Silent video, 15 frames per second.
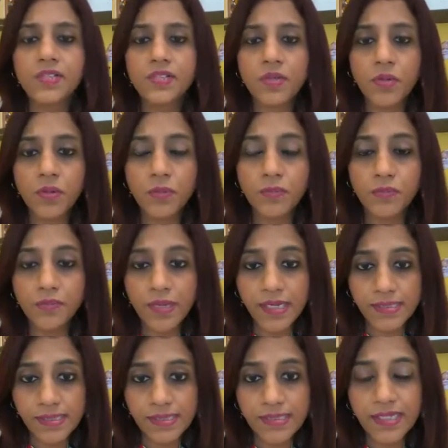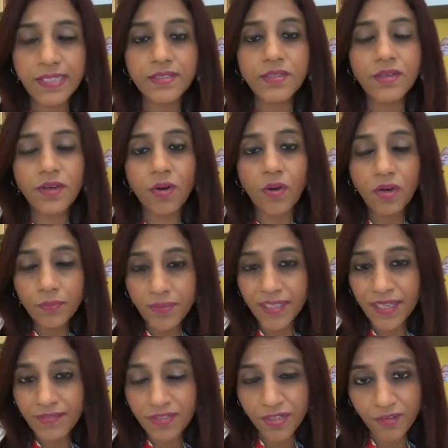So as I said, all
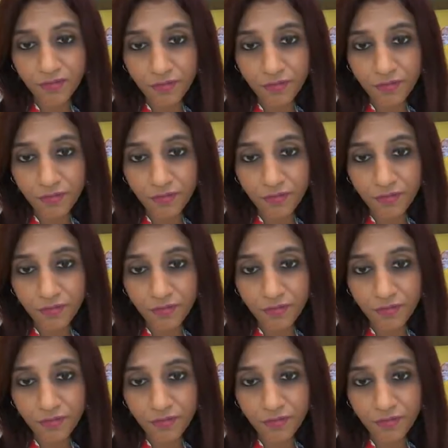beliefs are